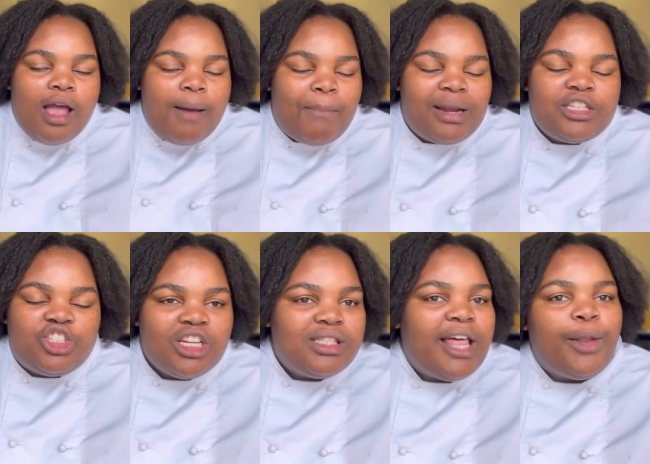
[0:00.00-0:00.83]
But it's
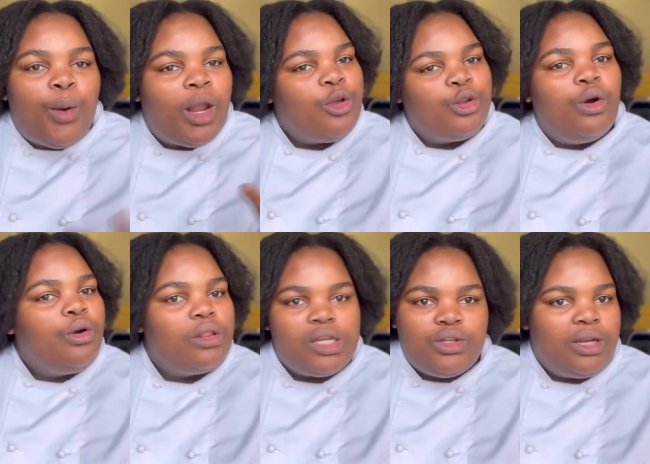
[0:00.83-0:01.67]
just that you don't
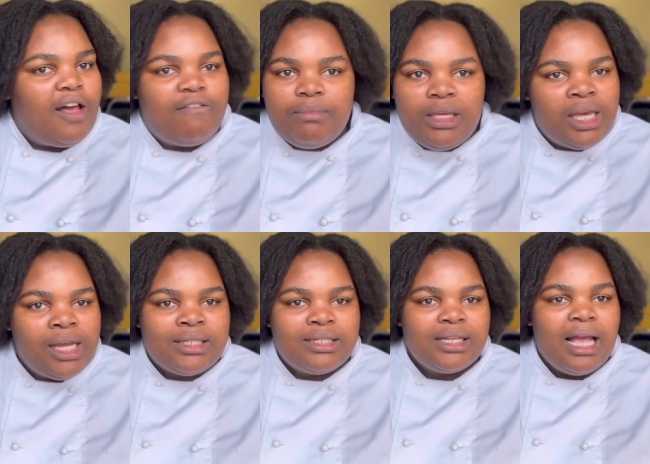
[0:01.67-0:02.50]
know that you love me
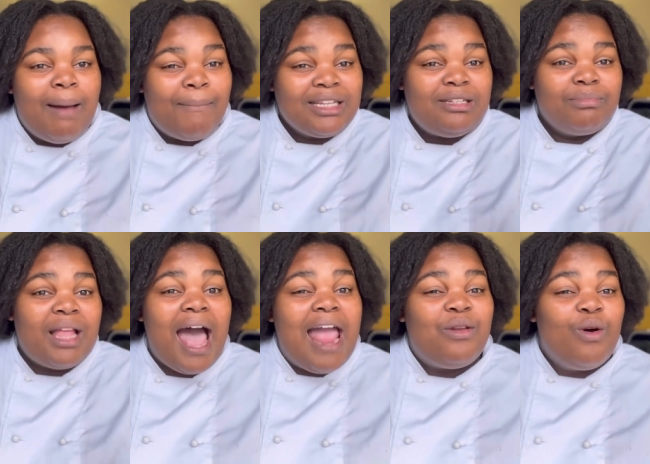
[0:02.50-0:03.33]
yet. But now
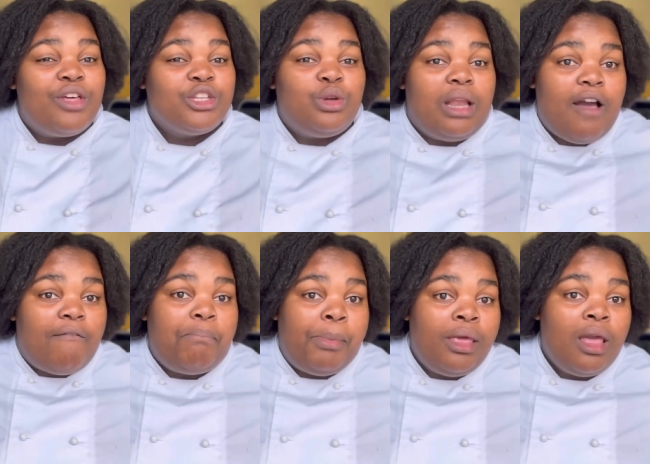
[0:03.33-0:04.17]
I know that you love
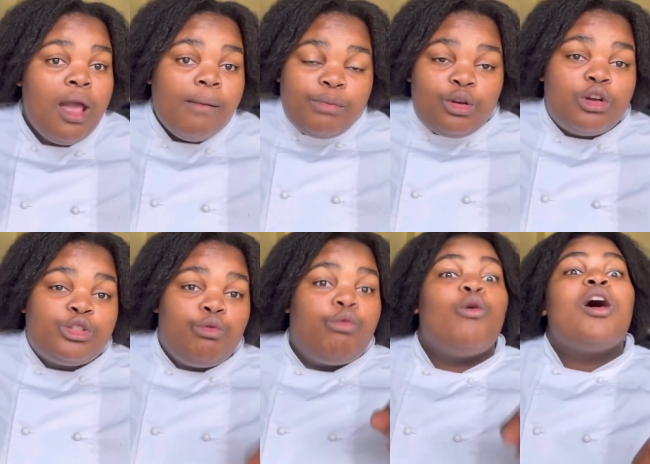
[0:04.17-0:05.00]
me because
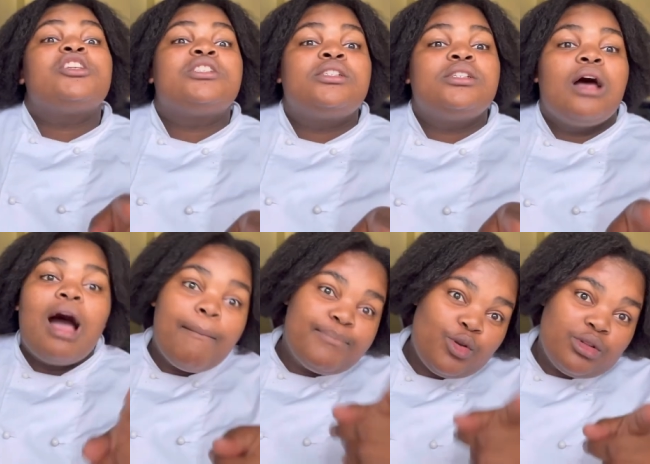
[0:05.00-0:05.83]
you've watched
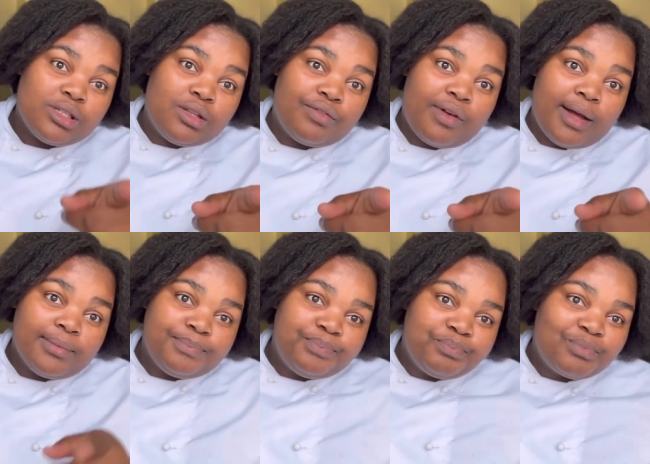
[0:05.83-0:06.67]
up to this far.
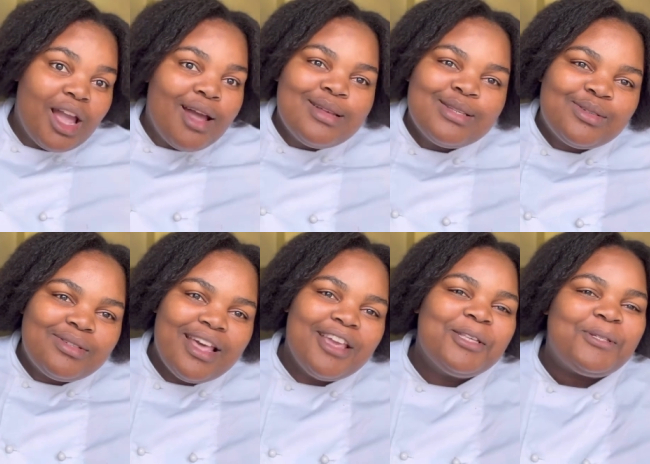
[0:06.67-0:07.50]
So
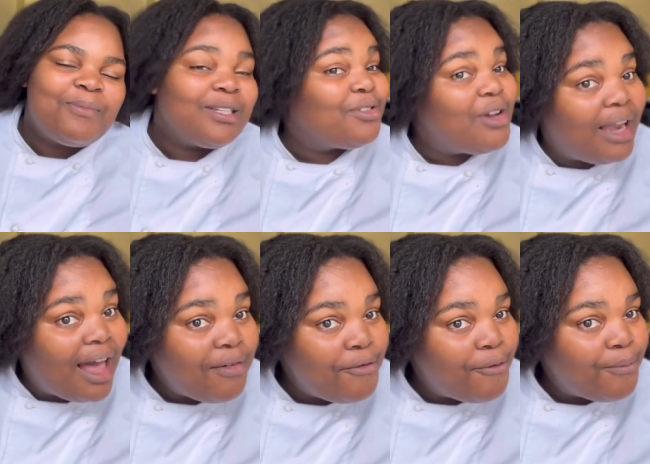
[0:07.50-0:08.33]
thank you so much for your
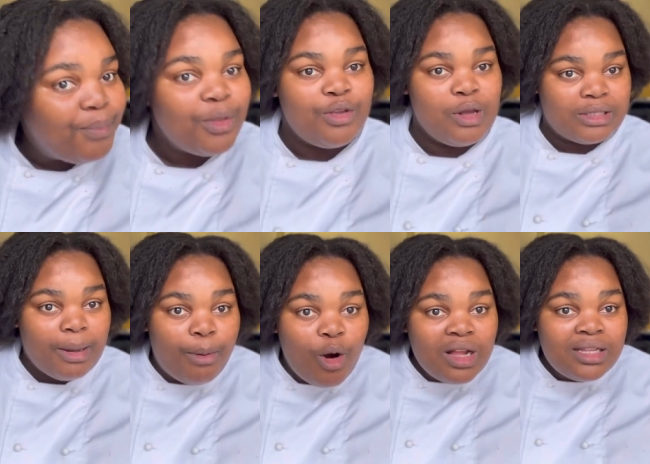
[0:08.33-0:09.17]
love, your
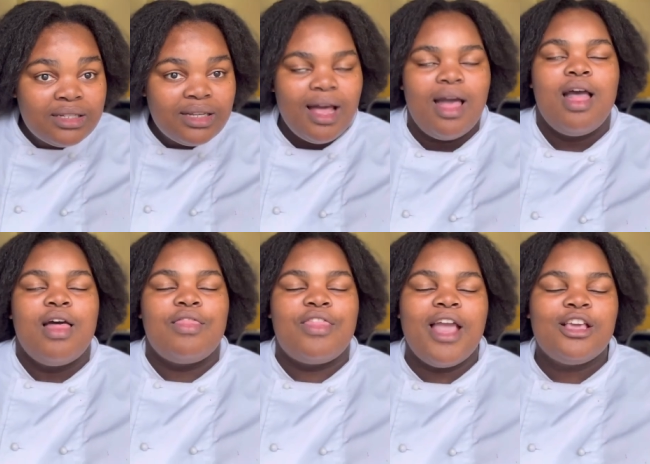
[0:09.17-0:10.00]
support.
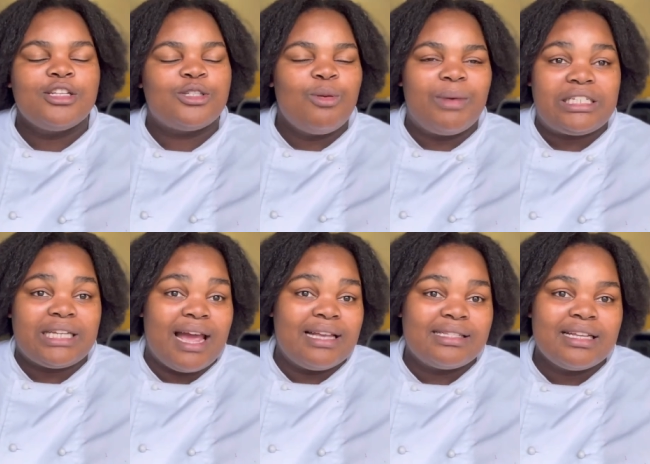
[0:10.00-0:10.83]
Thank you so much,
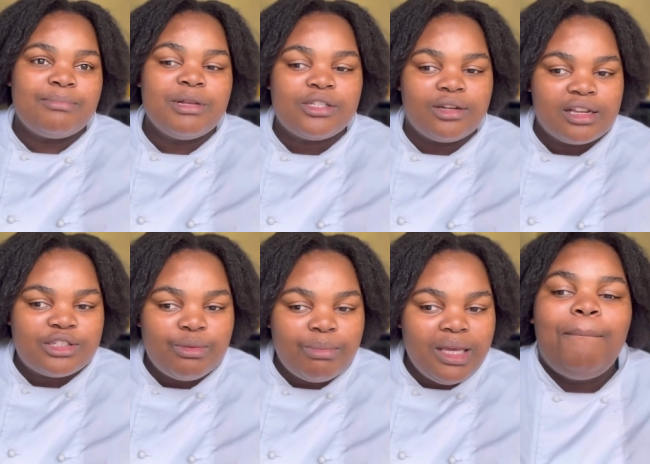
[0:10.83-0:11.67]
guys. It means a lot
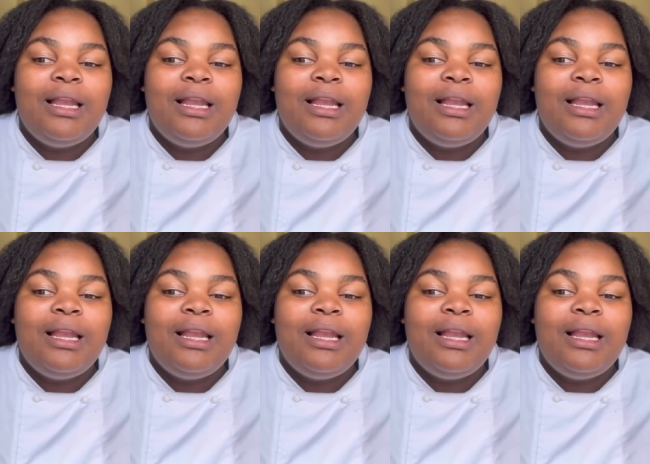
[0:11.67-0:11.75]
to me.